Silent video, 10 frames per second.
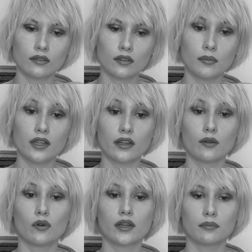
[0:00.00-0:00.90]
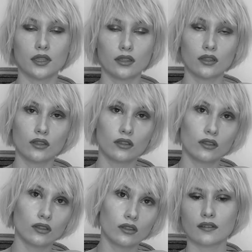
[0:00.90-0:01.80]
The me that I want to be
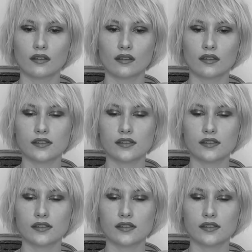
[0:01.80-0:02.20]
is